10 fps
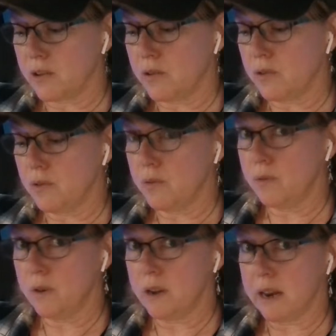
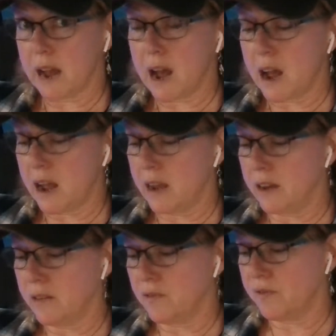You and I
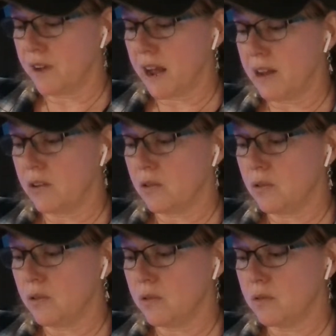can
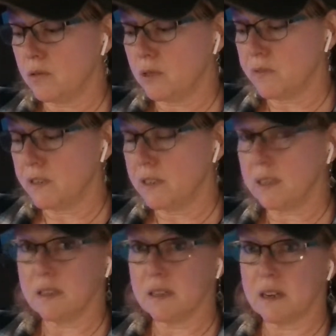file
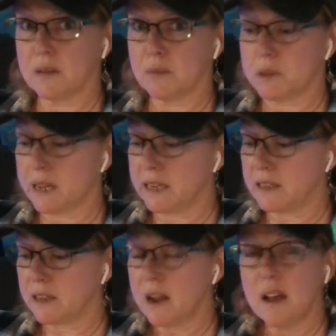grievances and
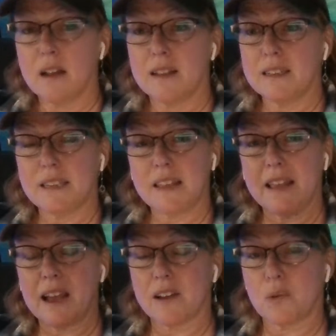complaints. Let's say
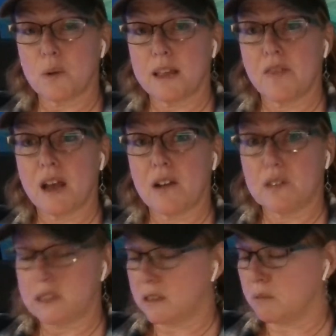they got
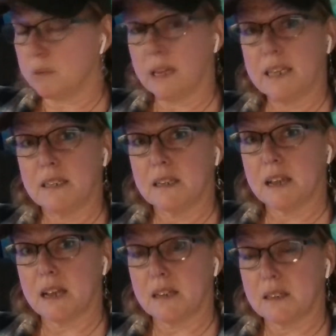20,000 complaints
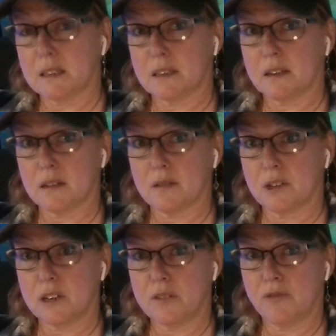against
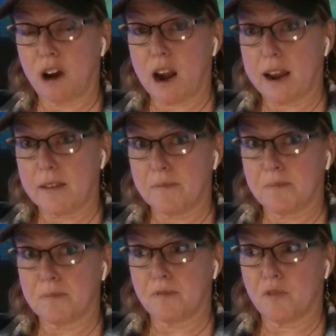Chief Fry
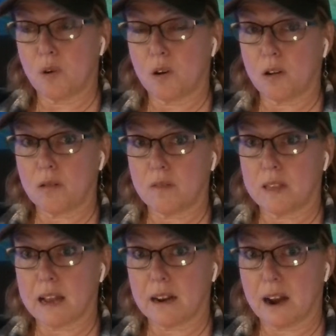for
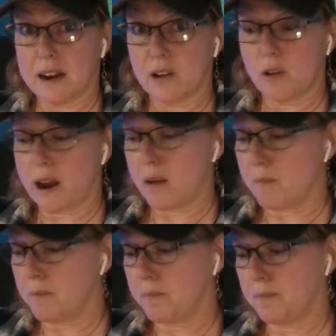that kind of crap.